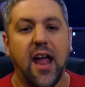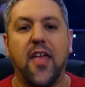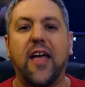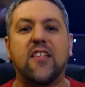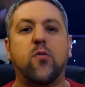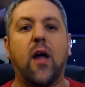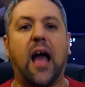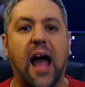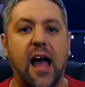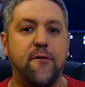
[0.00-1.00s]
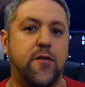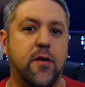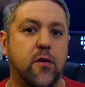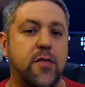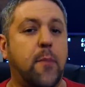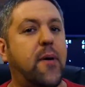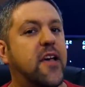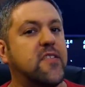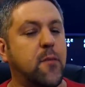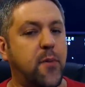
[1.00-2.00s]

And that's why I feel that Best of the